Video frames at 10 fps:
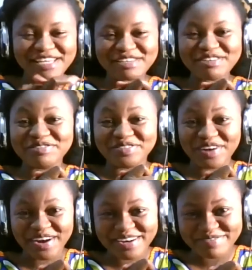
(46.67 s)
Thank you
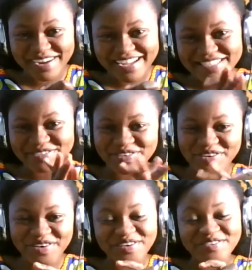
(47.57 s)
very much
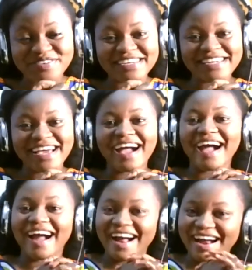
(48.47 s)
for honoring
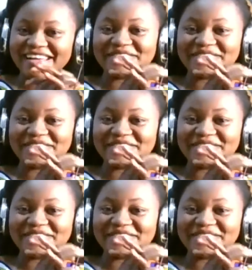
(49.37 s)
our